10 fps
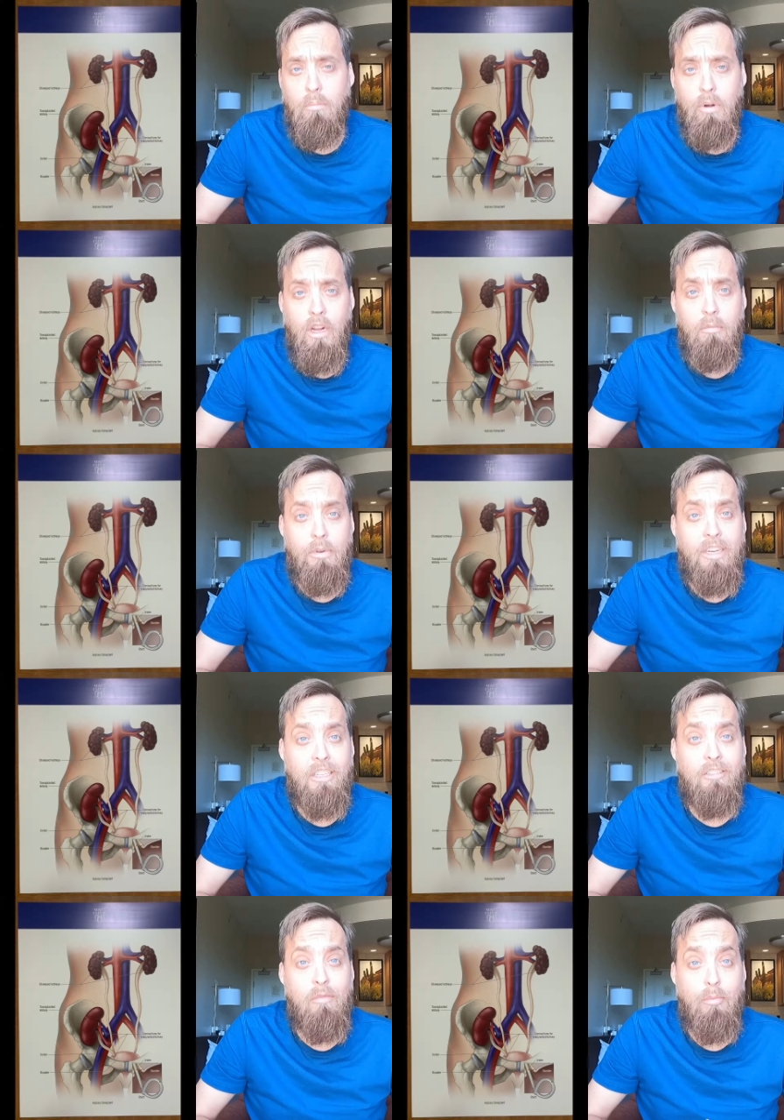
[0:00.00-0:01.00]
but
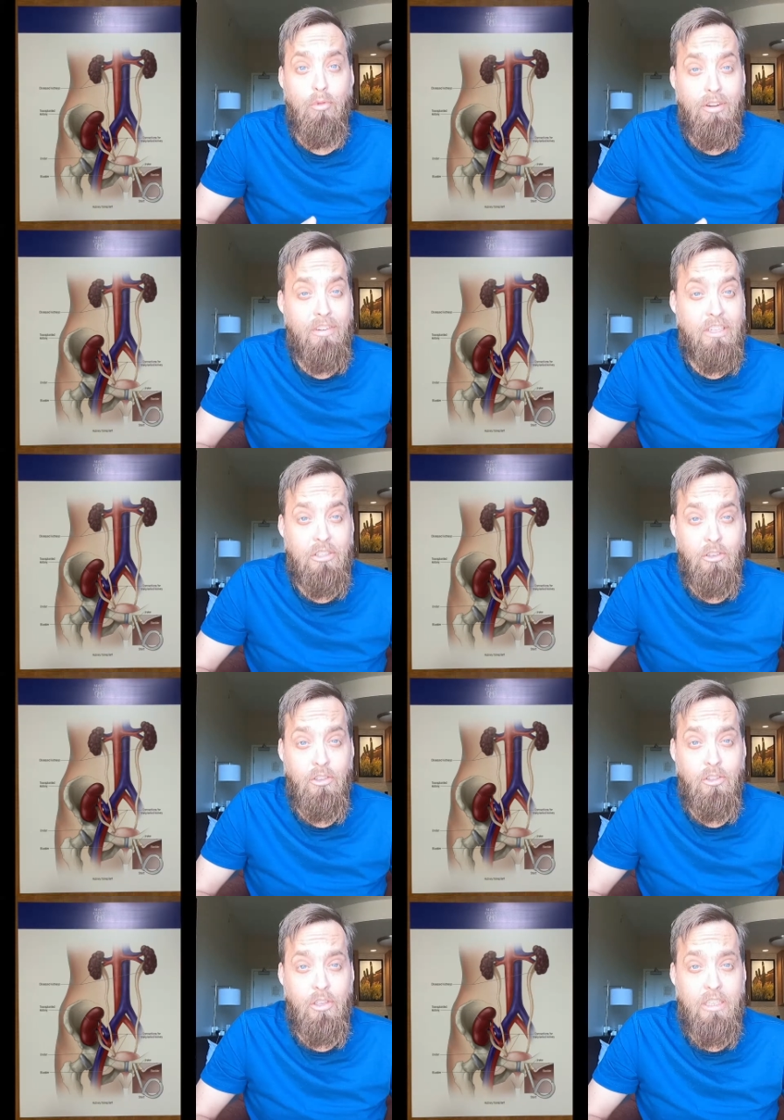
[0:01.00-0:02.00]
because of my previous
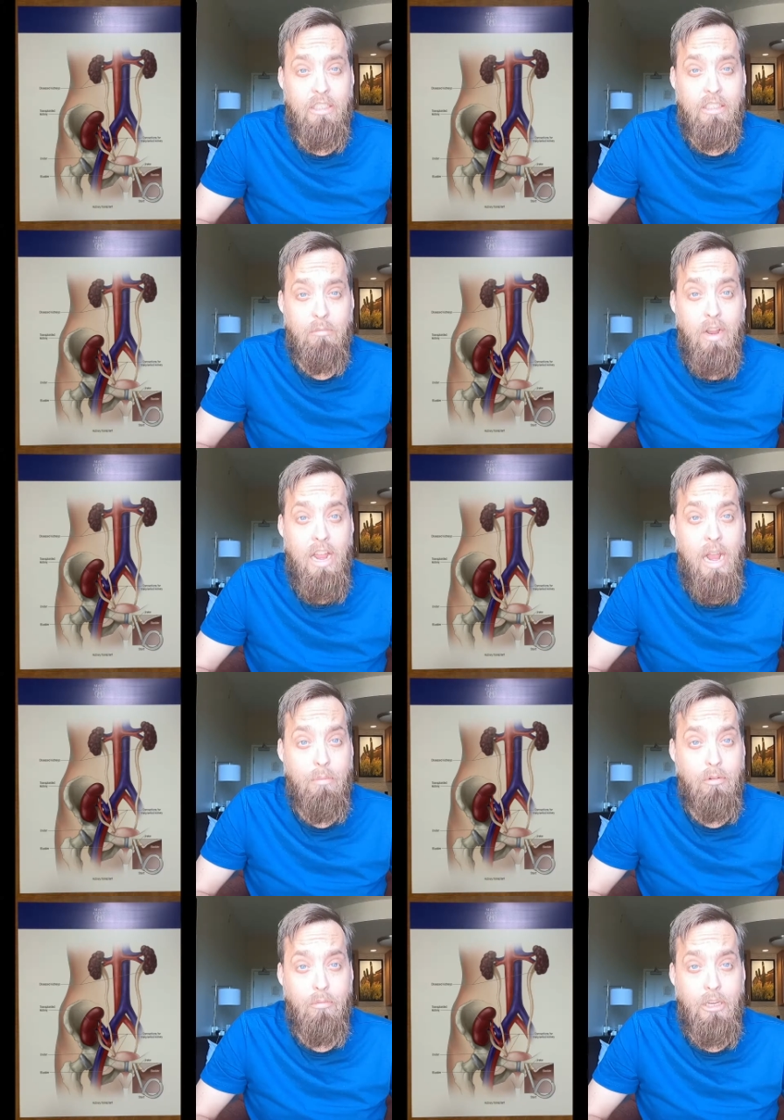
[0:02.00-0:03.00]
surgeries and my
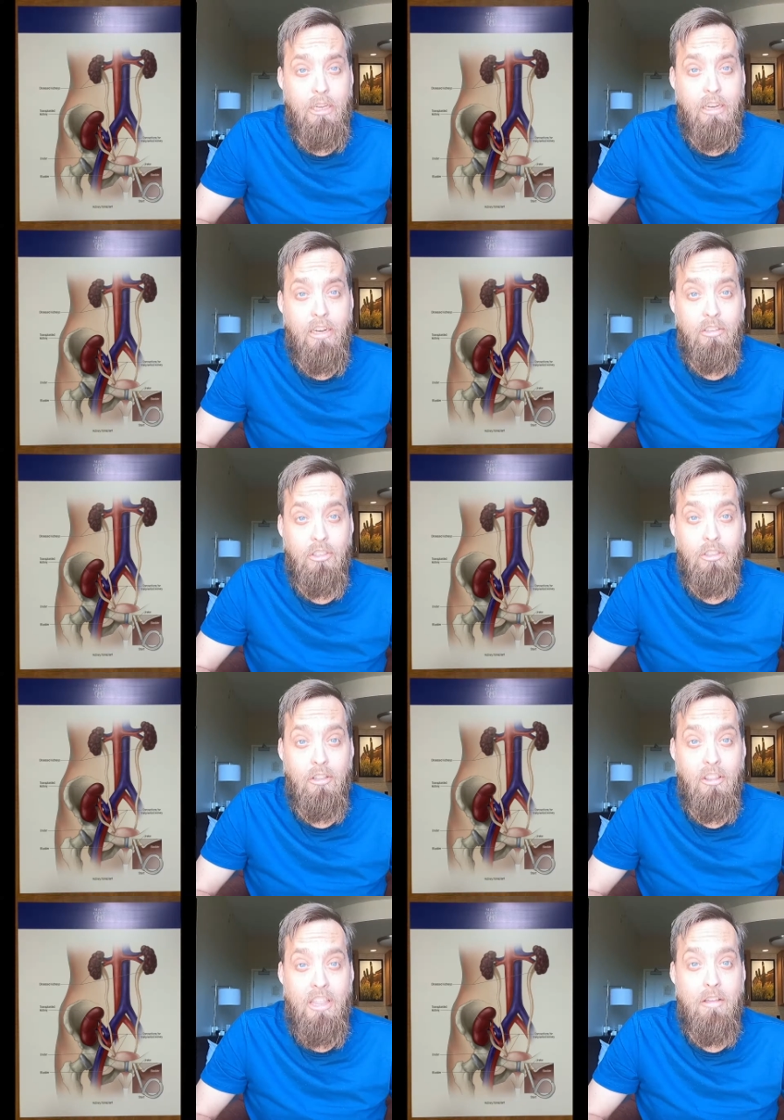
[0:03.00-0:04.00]
abdomen and just
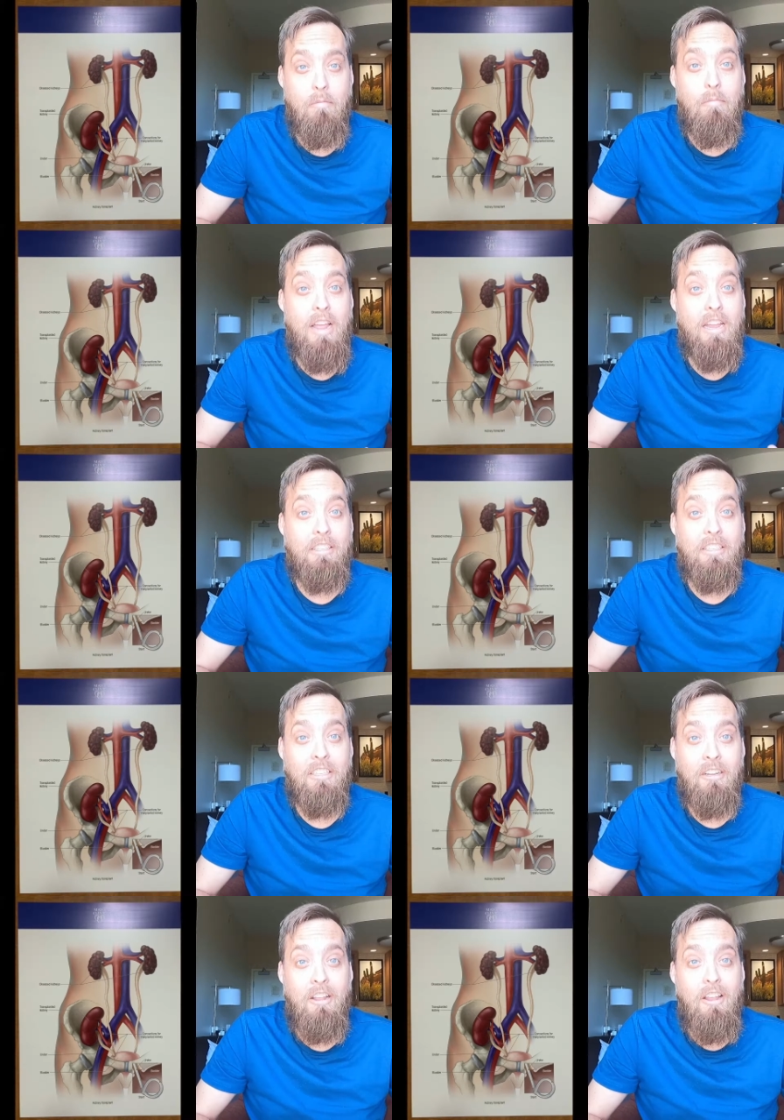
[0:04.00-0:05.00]
the
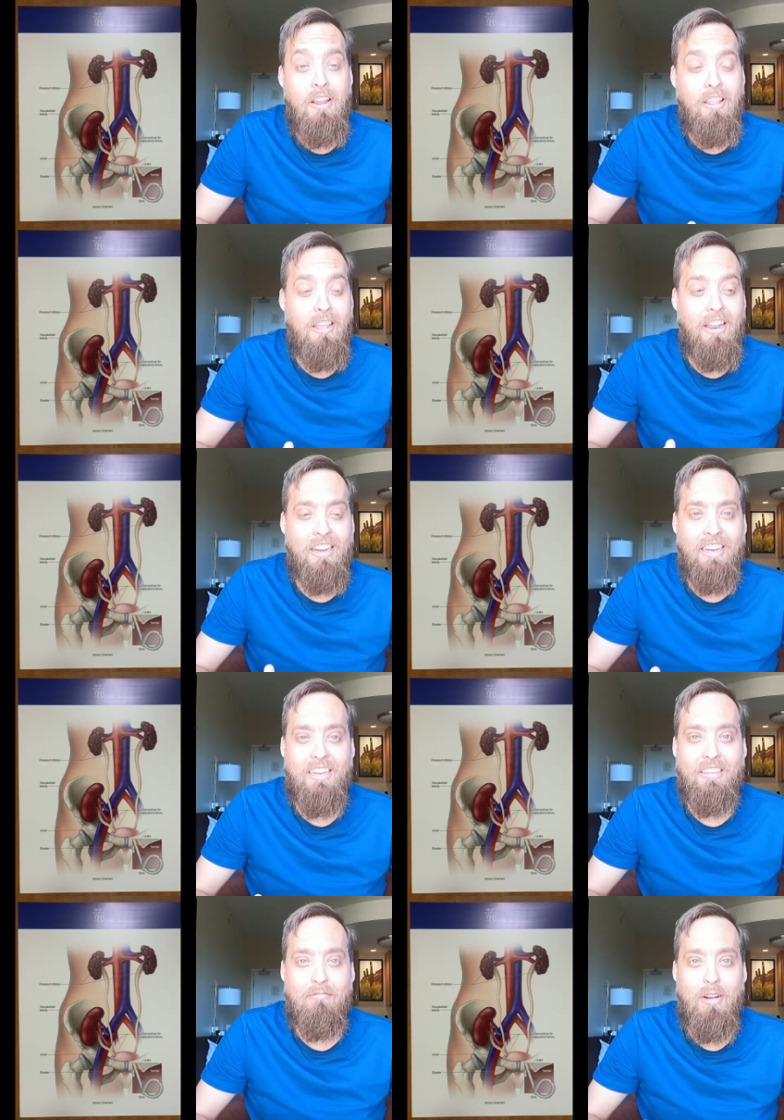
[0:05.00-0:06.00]
mess that
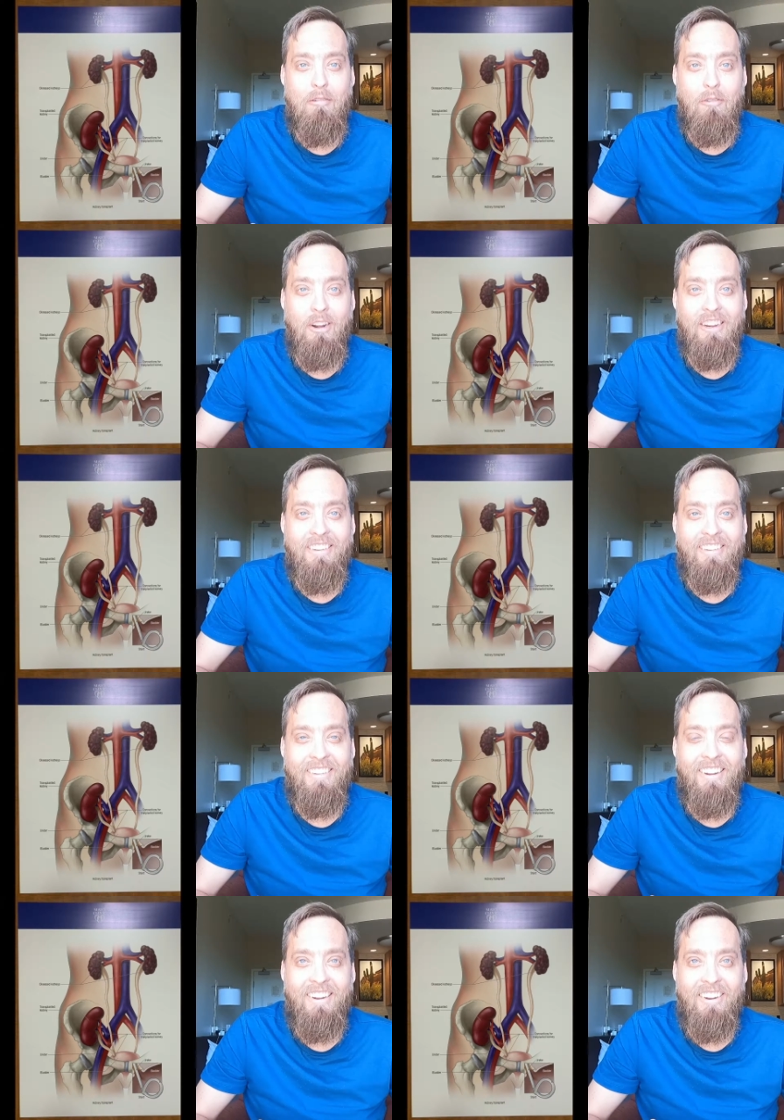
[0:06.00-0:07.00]
is my organs,
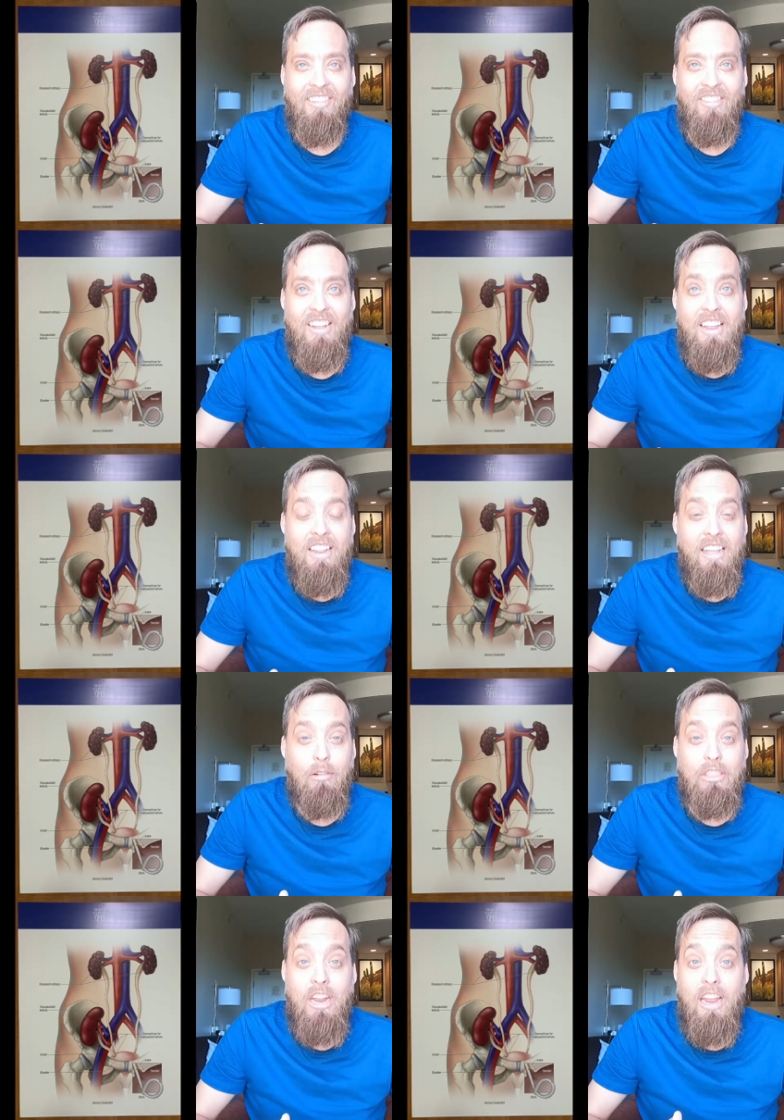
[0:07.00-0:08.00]
um, that
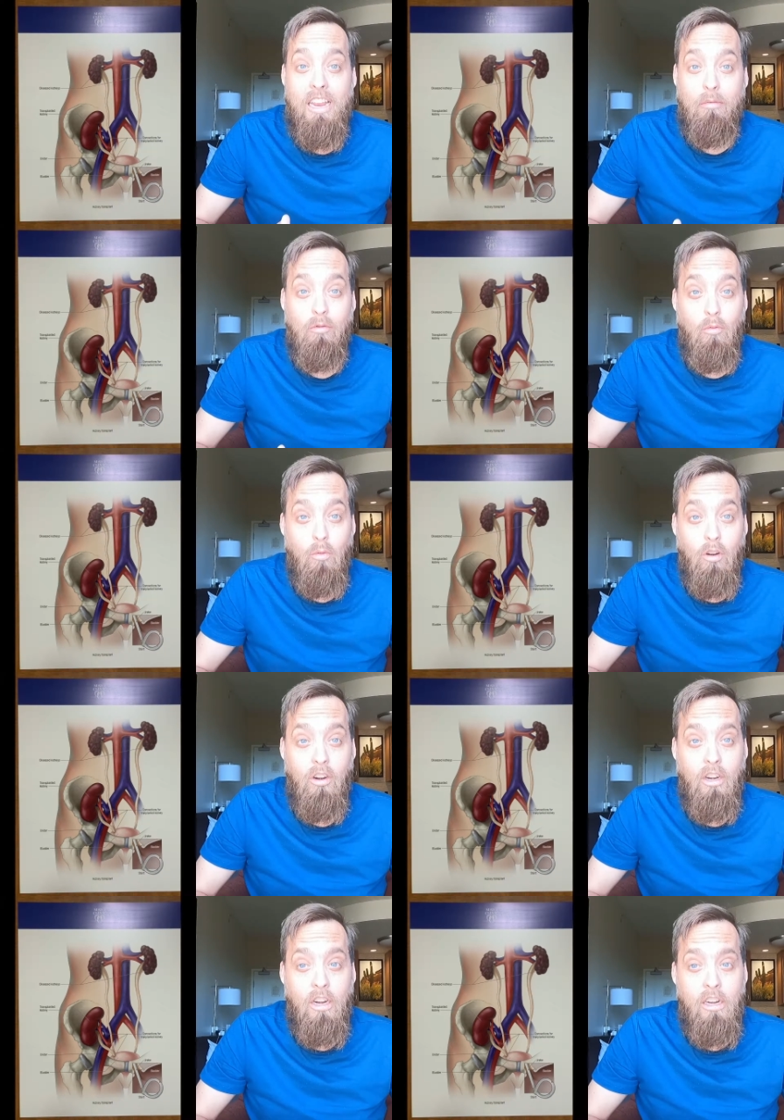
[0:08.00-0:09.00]
was not able to
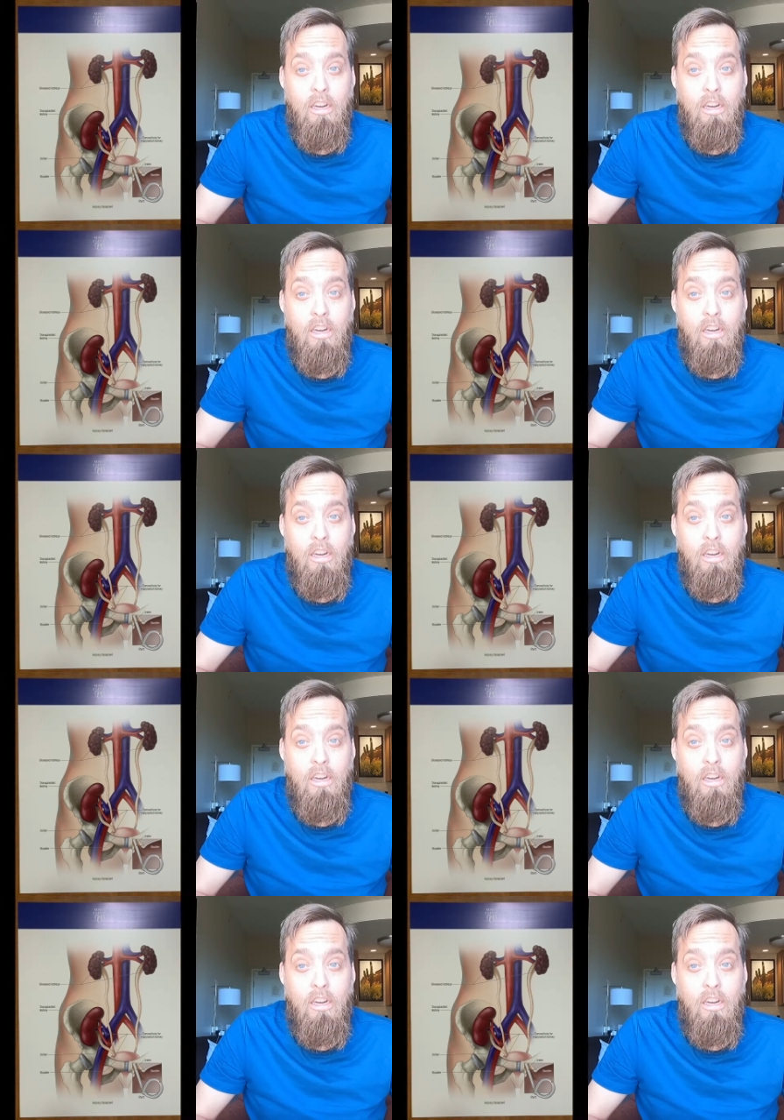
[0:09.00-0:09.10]
work.